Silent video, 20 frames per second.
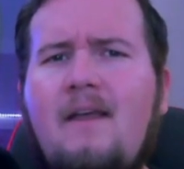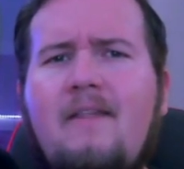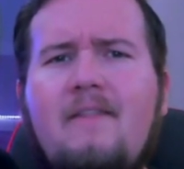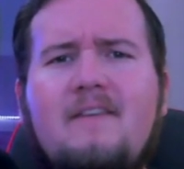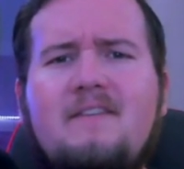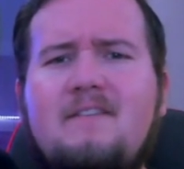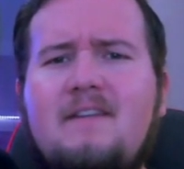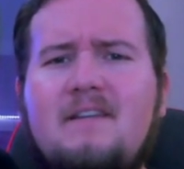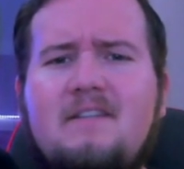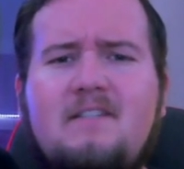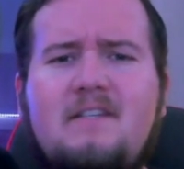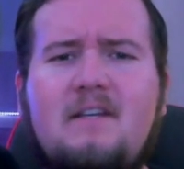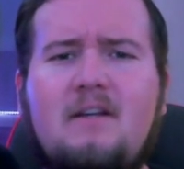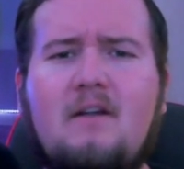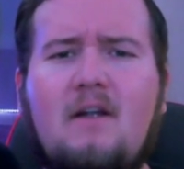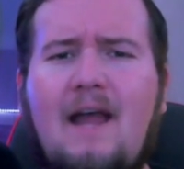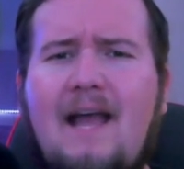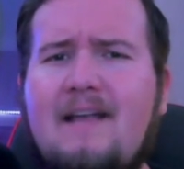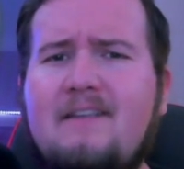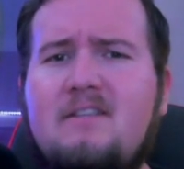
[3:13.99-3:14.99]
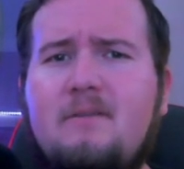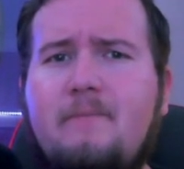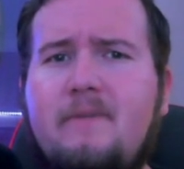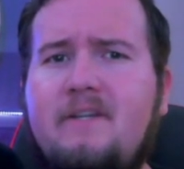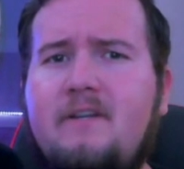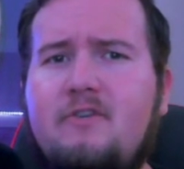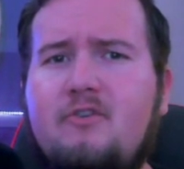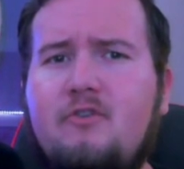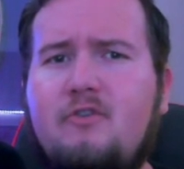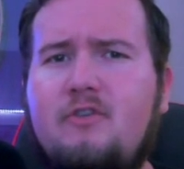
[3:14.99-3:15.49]
This next tier has the
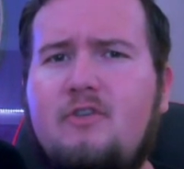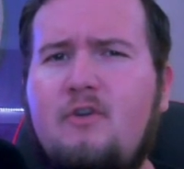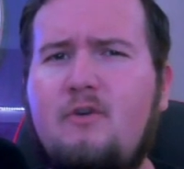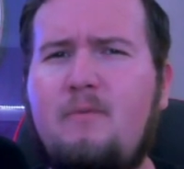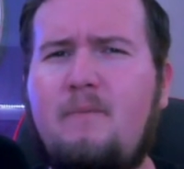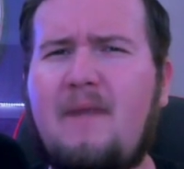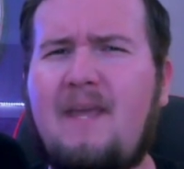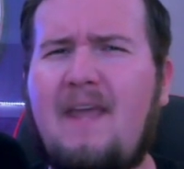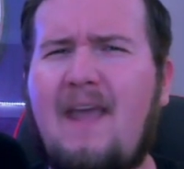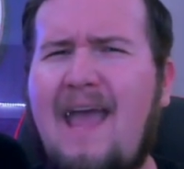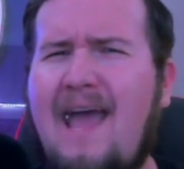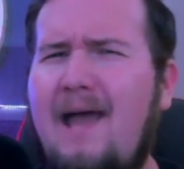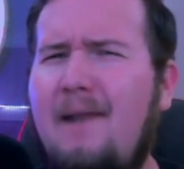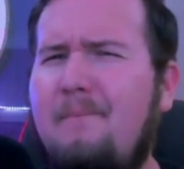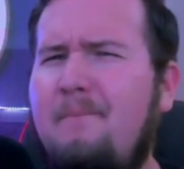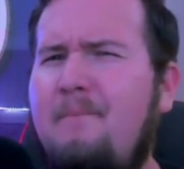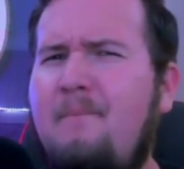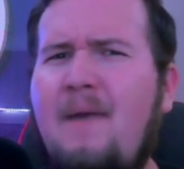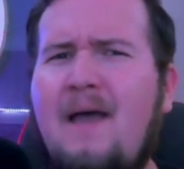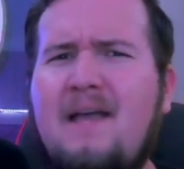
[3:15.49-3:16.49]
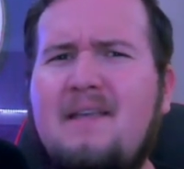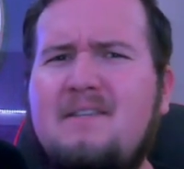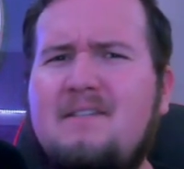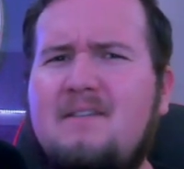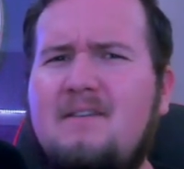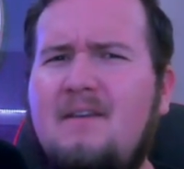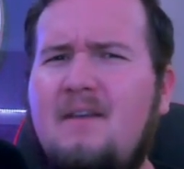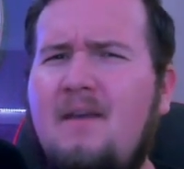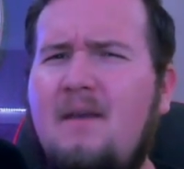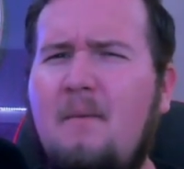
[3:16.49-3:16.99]
potential to be at best
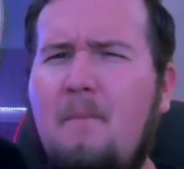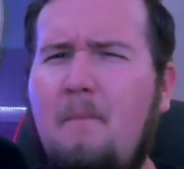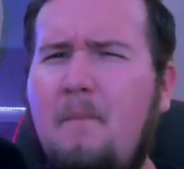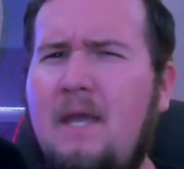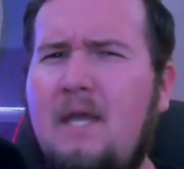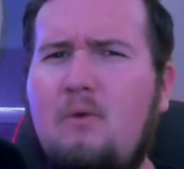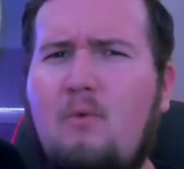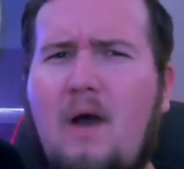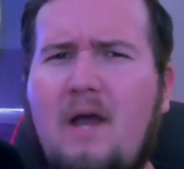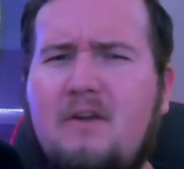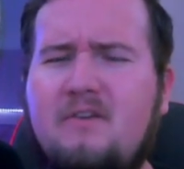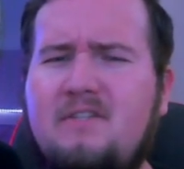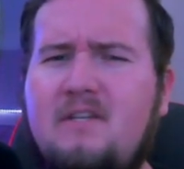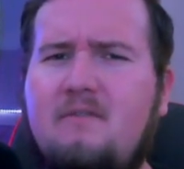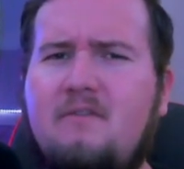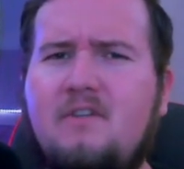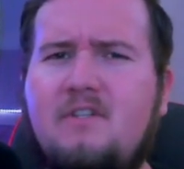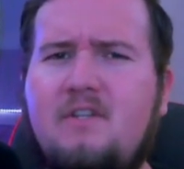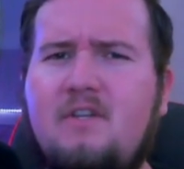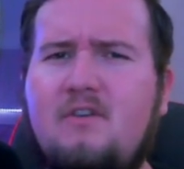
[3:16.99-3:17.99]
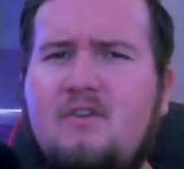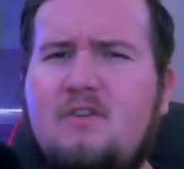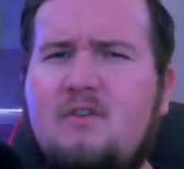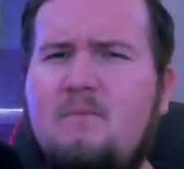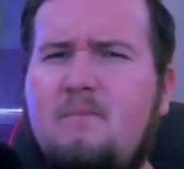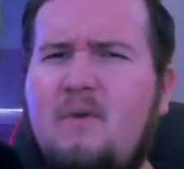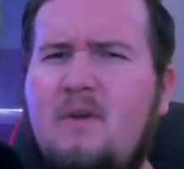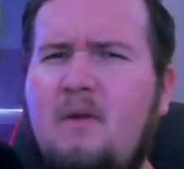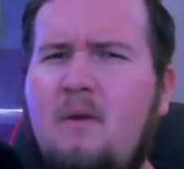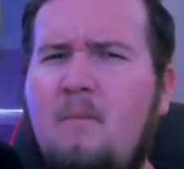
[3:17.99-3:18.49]
mid wide receiver twos,
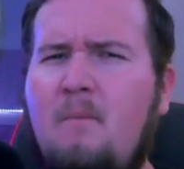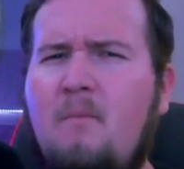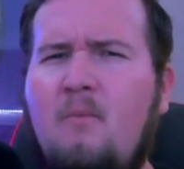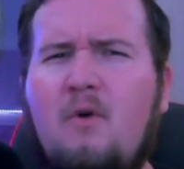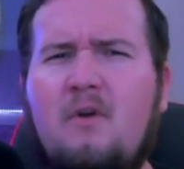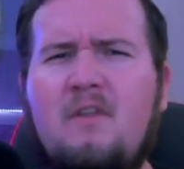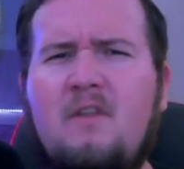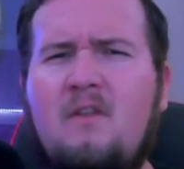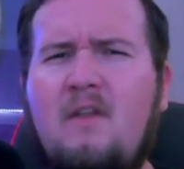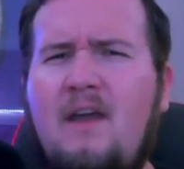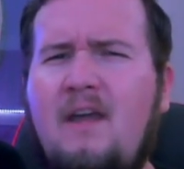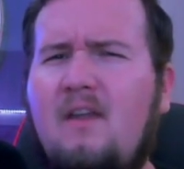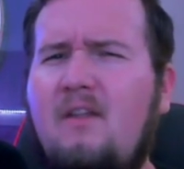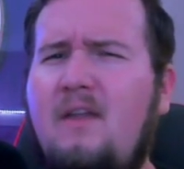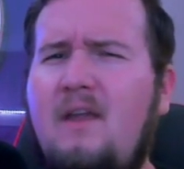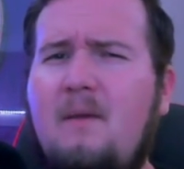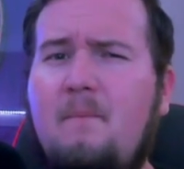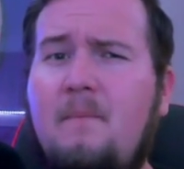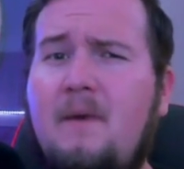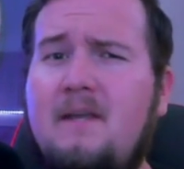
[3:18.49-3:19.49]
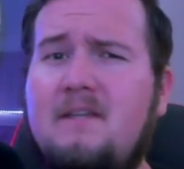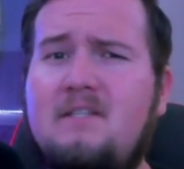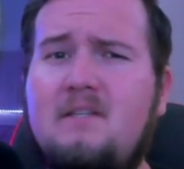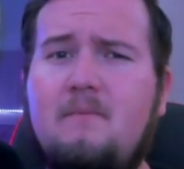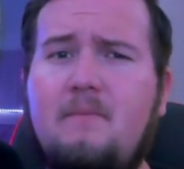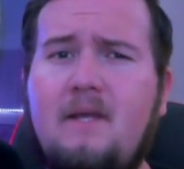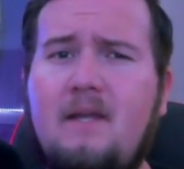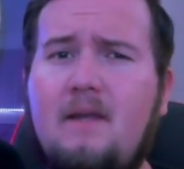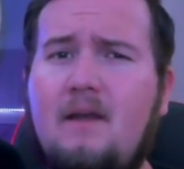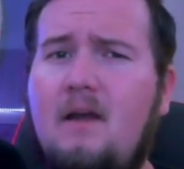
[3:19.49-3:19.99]
but more than likely at best to
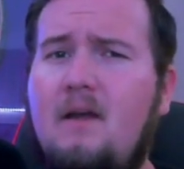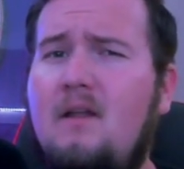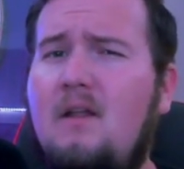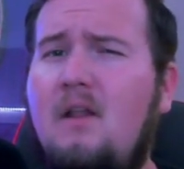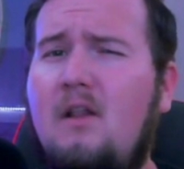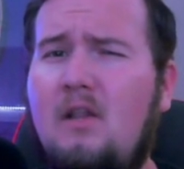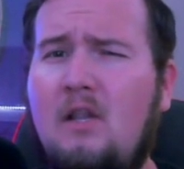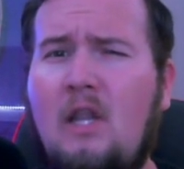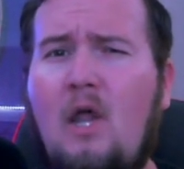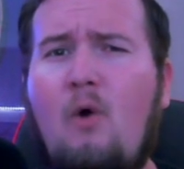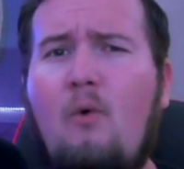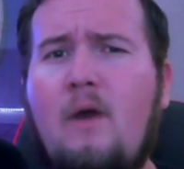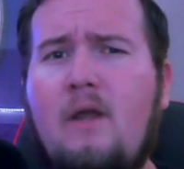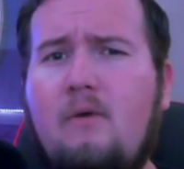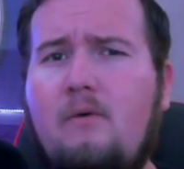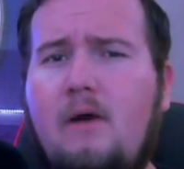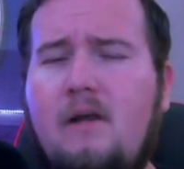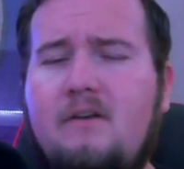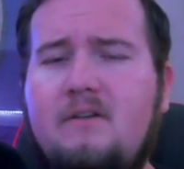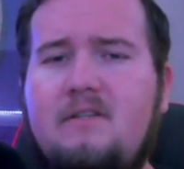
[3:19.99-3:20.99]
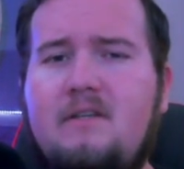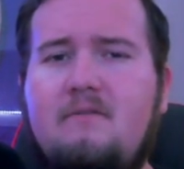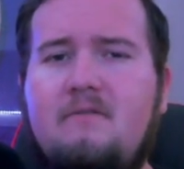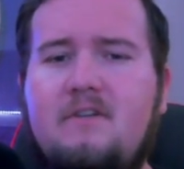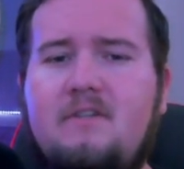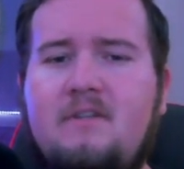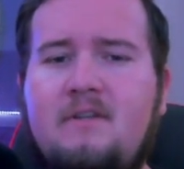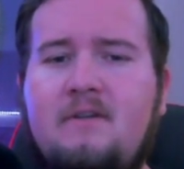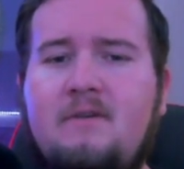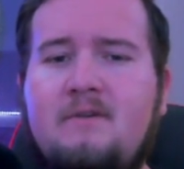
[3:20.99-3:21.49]
be low-end wide receiver
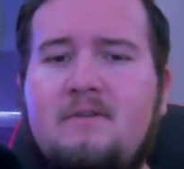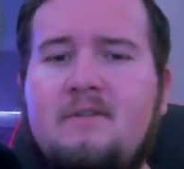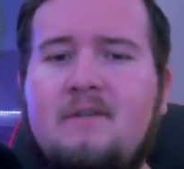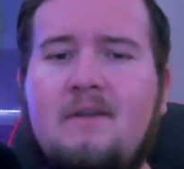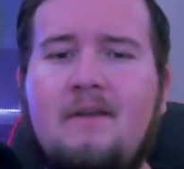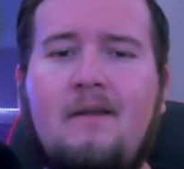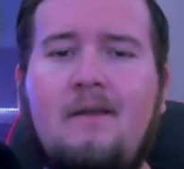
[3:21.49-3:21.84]
twos.